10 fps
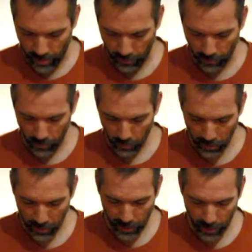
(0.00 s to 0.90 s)
We put
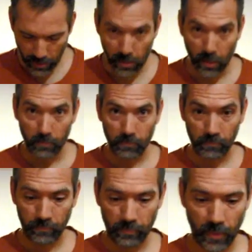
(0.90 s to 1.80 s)
it at,
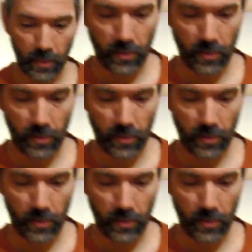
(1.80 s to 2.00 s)
it's